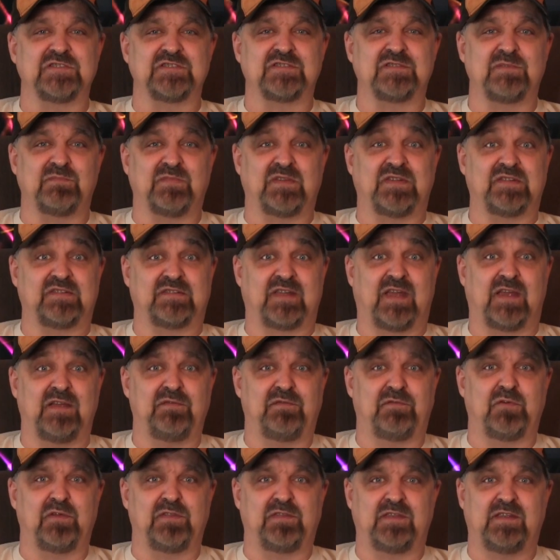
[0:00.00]
just to be
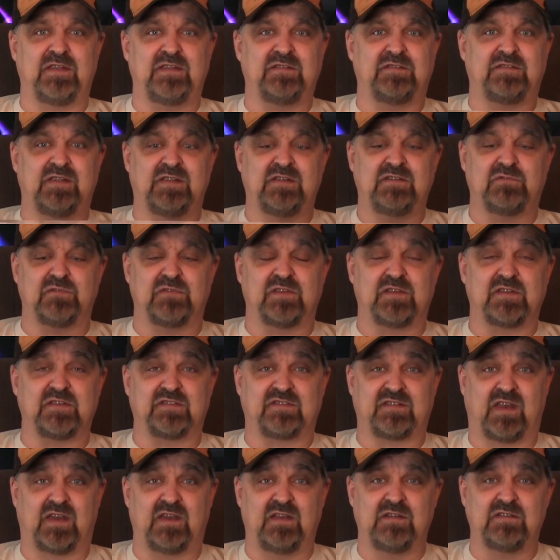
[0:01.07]
safe with these things, with the
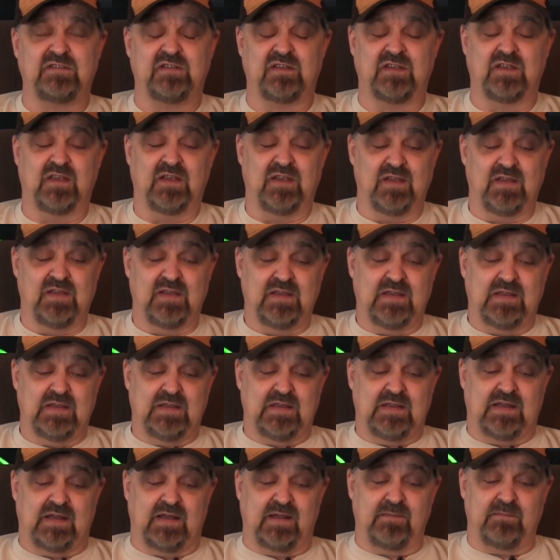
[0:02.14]
Senas.
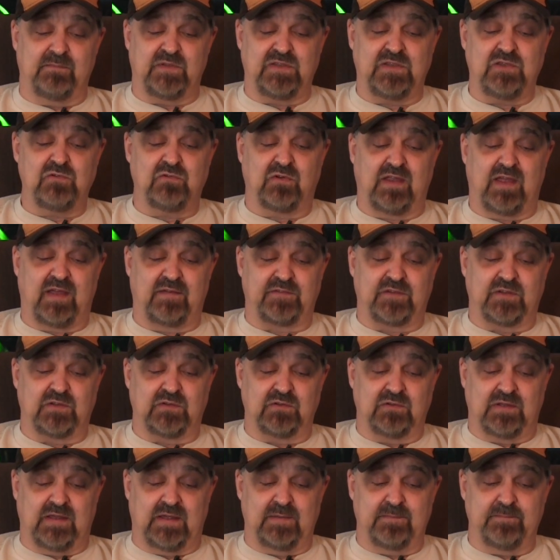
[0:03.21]
But you don't have to
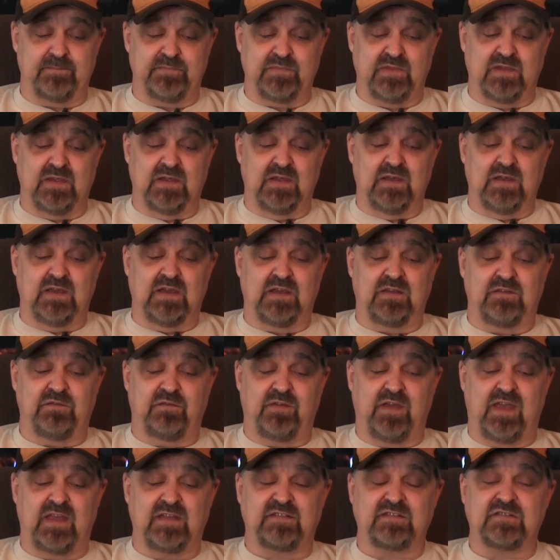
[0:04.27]
do that.
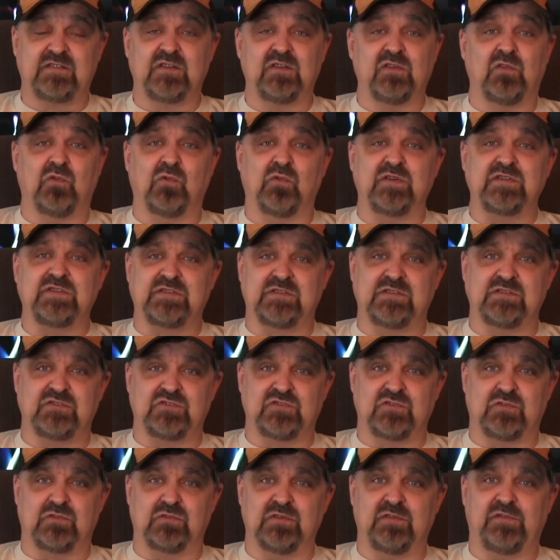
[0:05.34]
Advanced noise
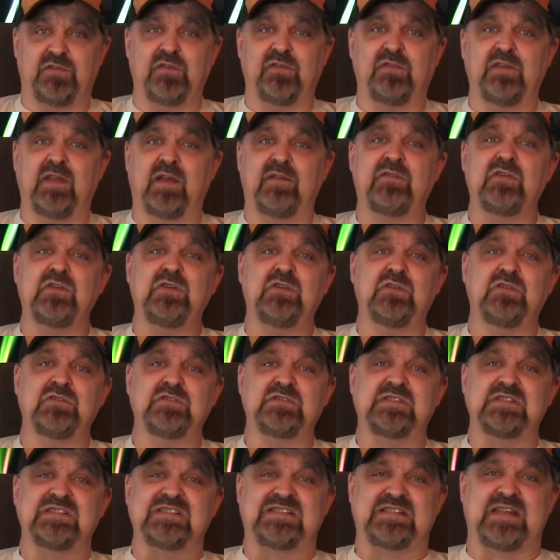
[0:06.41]
control. If you've never
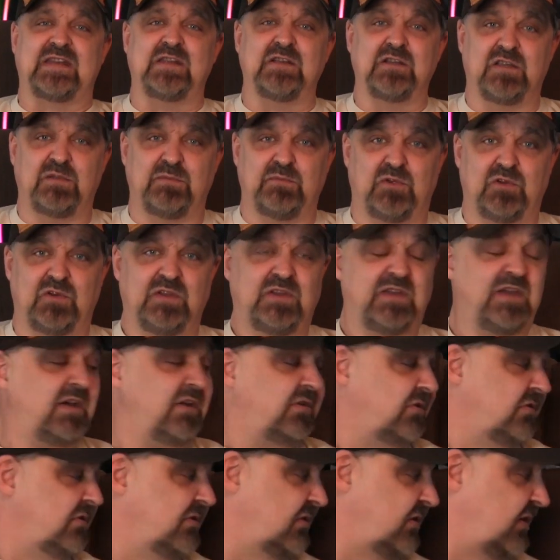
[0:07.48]
used a Sena
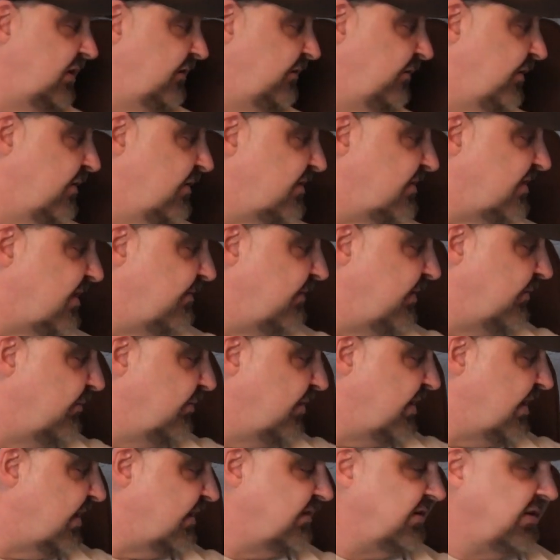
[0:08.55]
communicator, and folks, I mean,
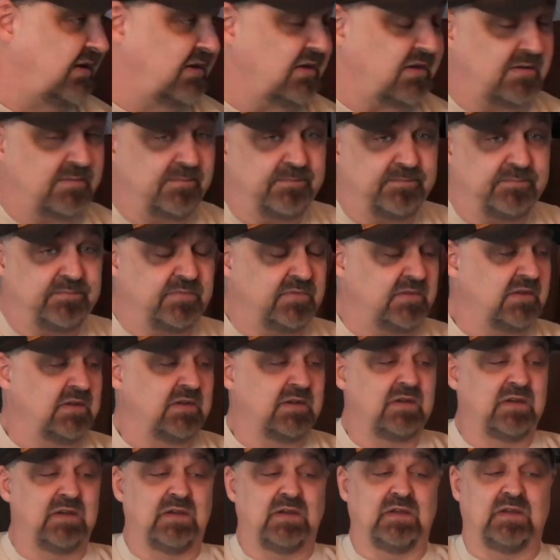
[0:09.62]
we got the
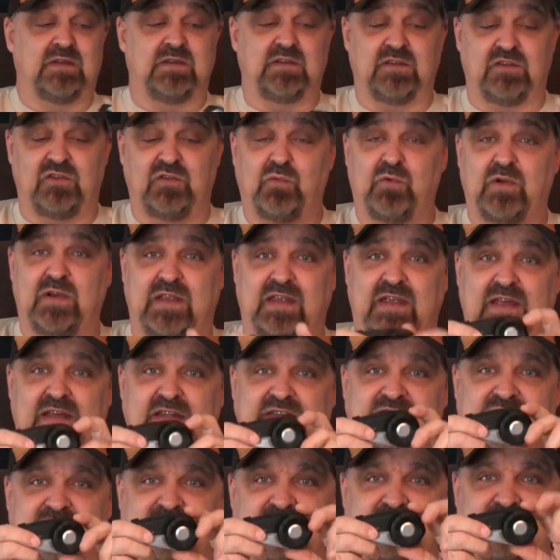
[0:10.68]

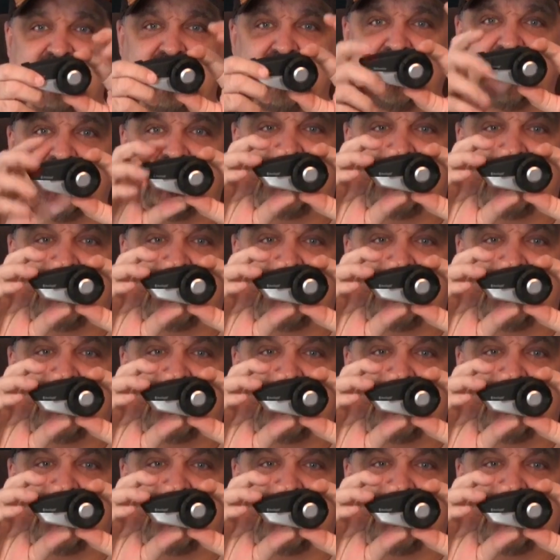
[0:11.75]
20Ss,